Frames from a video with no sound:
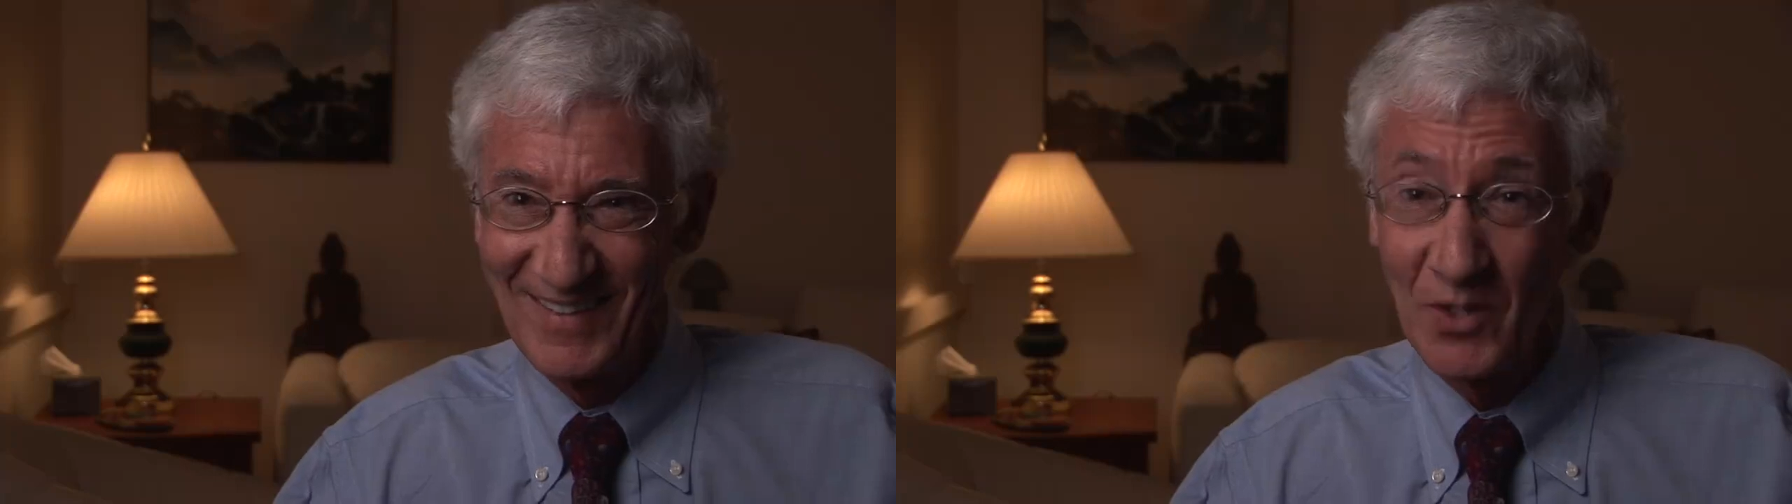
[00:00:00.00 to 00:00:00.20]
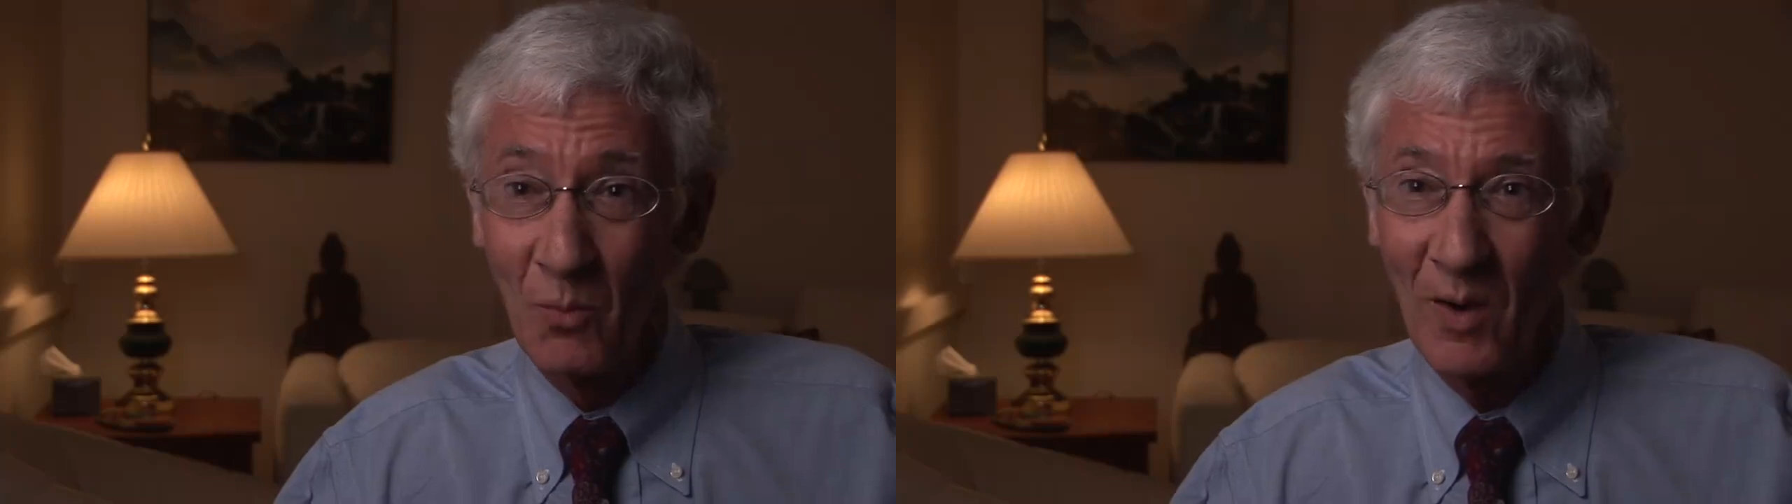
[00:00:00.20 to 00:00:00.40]

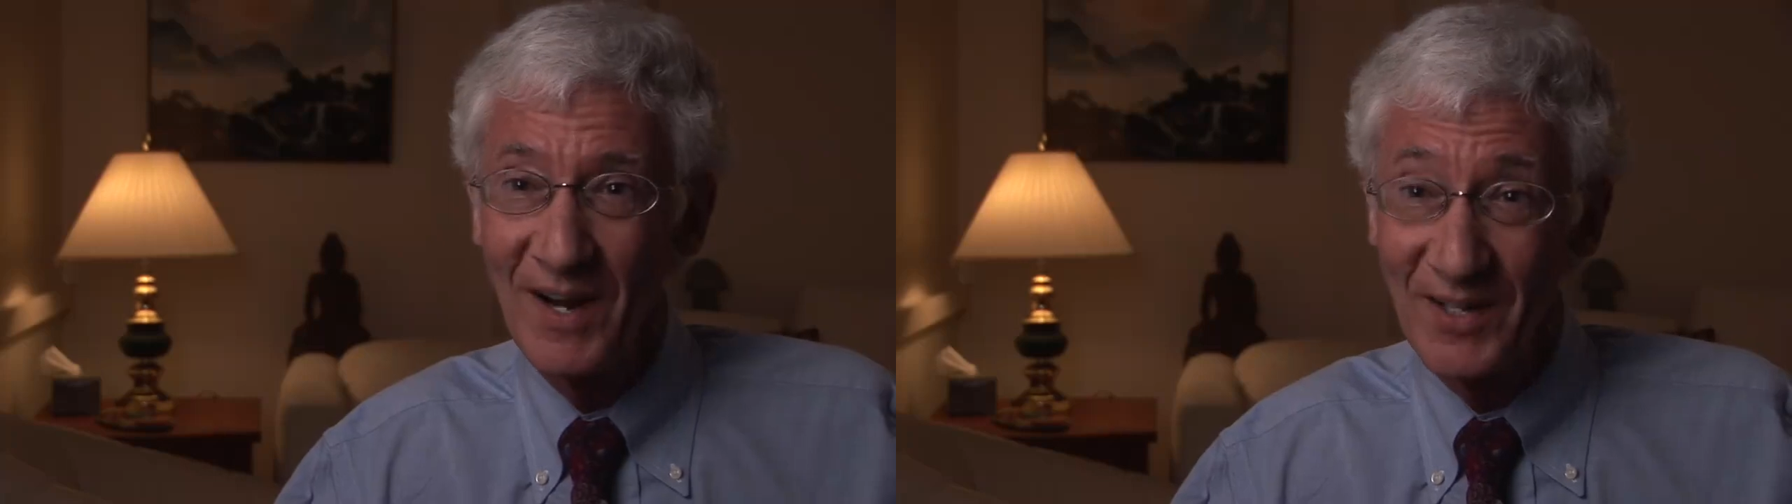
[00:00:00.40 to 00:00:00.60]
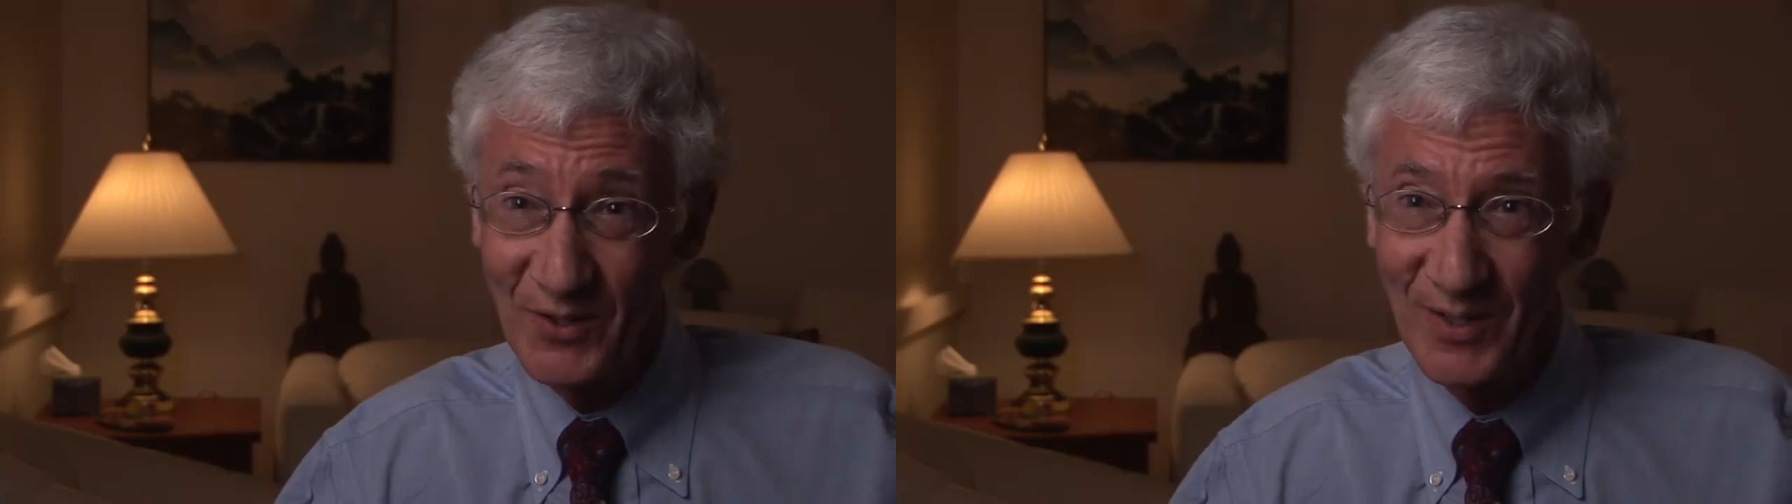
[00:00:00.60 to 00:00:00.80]
So one
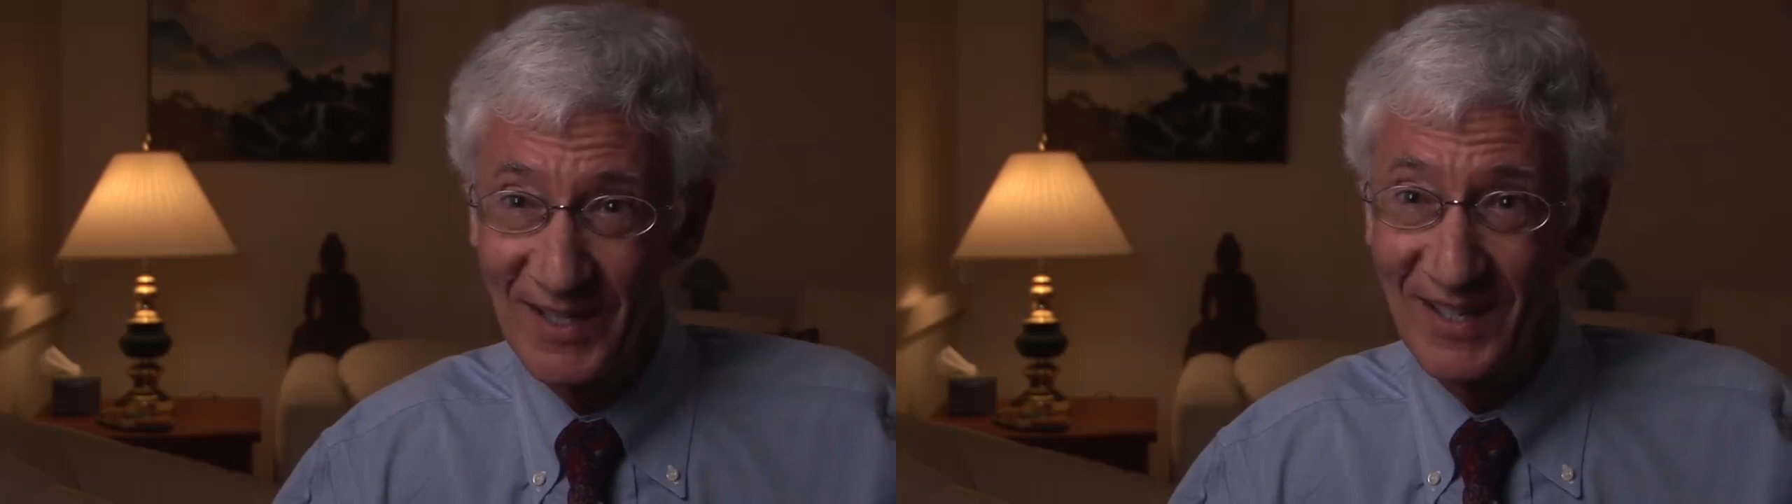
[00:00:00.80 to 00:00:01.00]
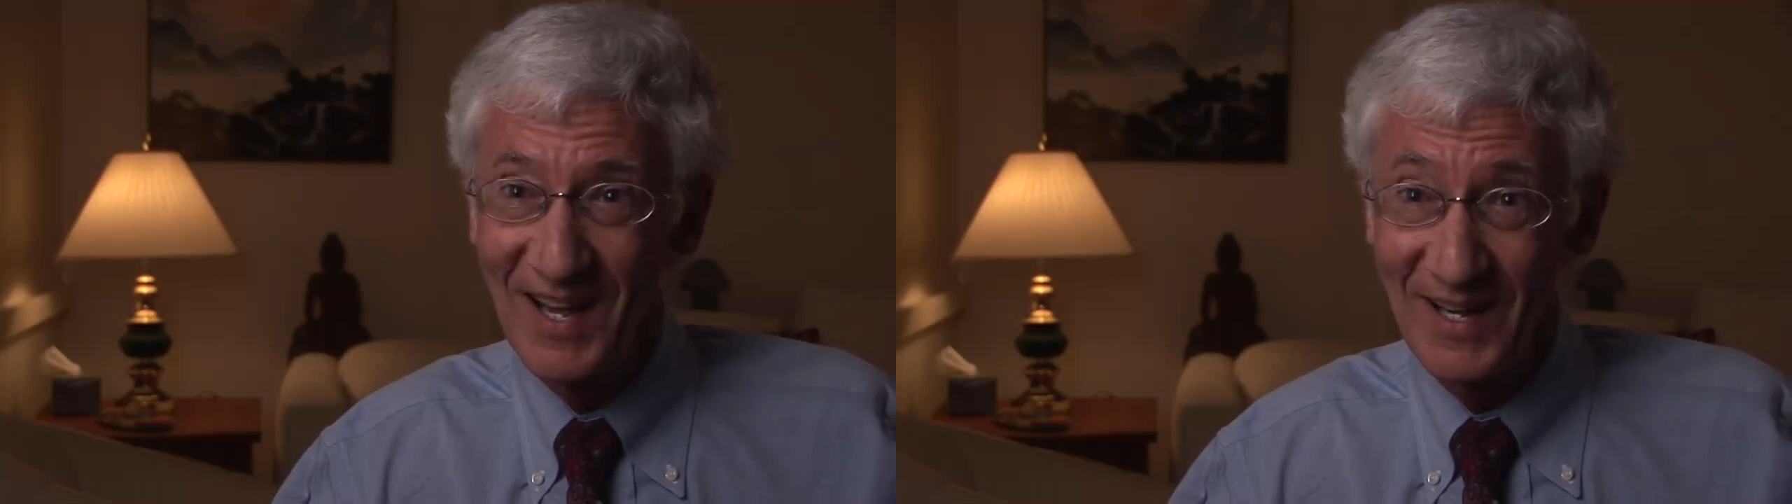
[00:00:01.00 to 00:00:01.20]

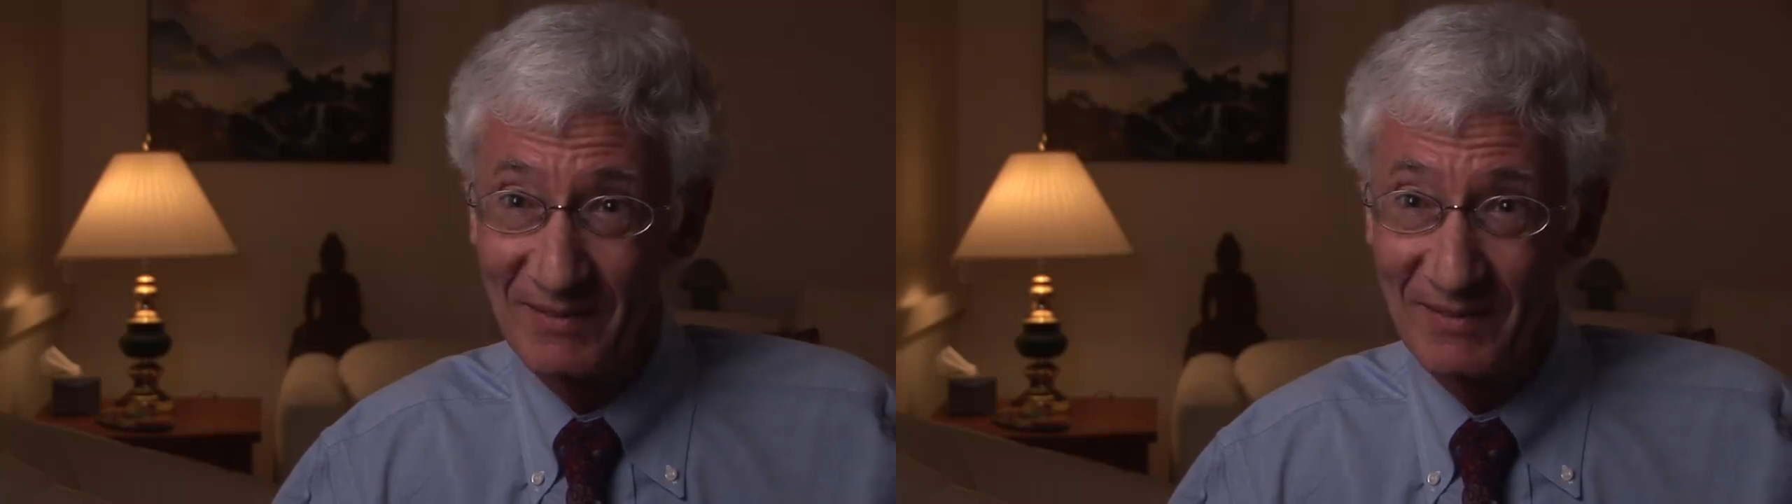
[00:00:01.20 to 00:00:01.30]
interesting line